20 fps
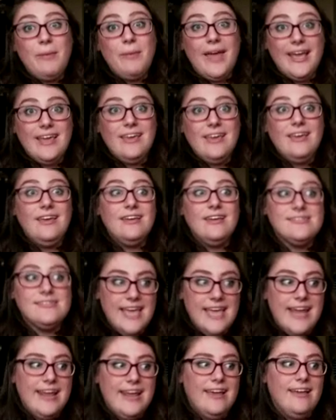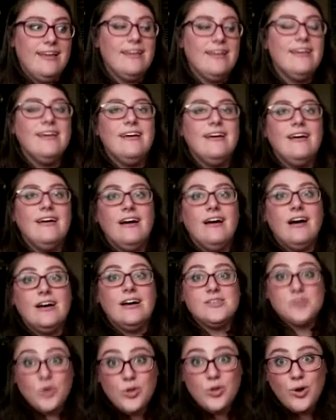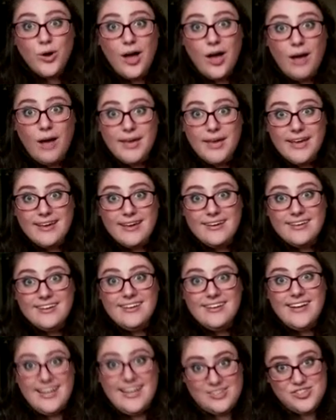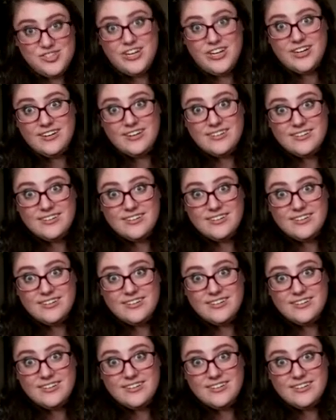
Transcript: Peggy is getting a solo comic next year.